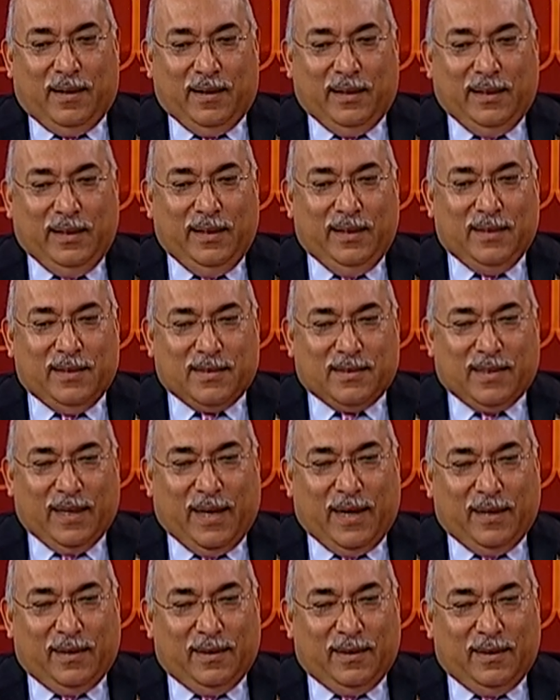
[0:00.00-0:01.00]
he is
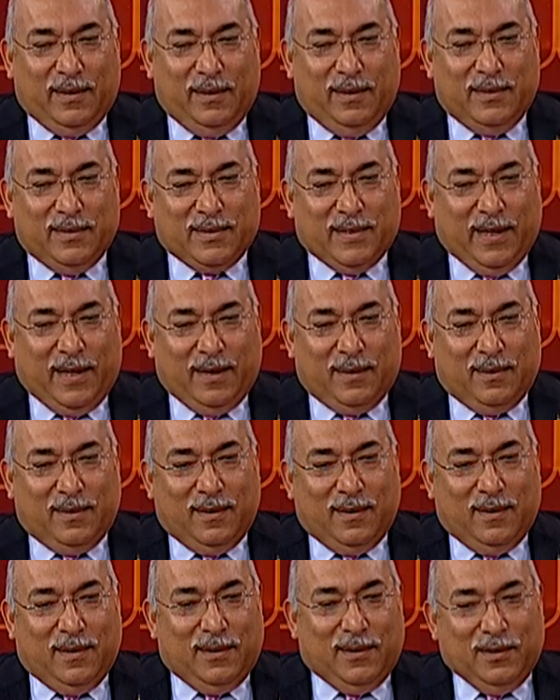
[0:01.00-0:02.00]
that
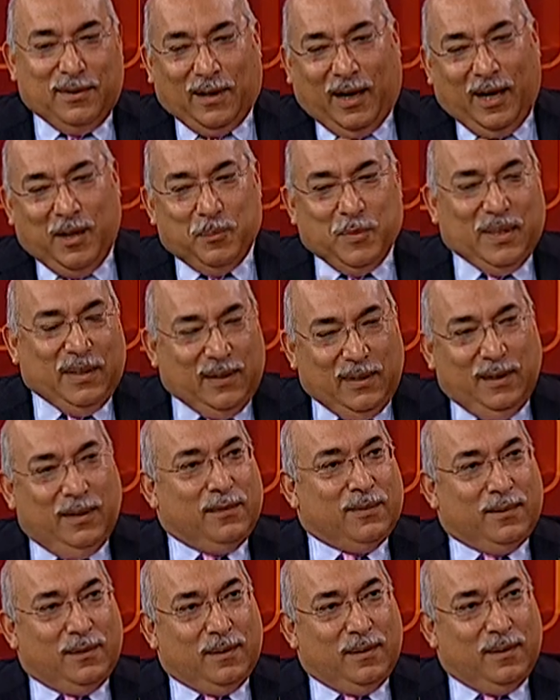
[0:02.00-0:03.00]
diamond
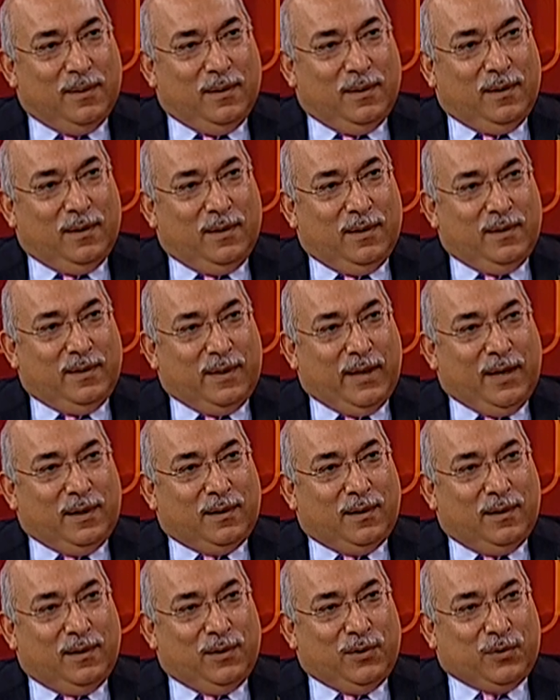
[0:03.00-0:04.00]
needle
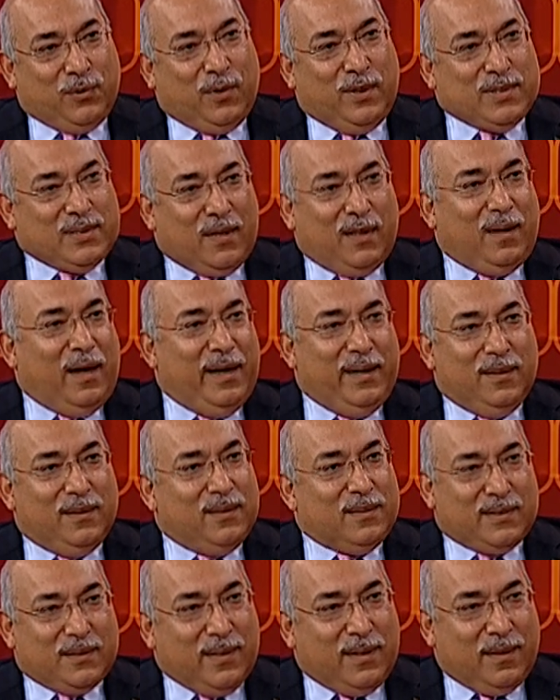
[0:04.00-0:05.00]
that draws the line in
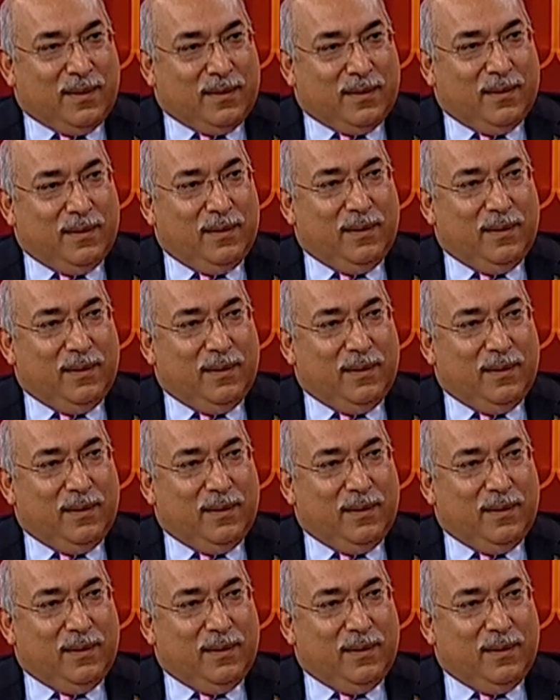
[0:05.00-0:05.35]
the sand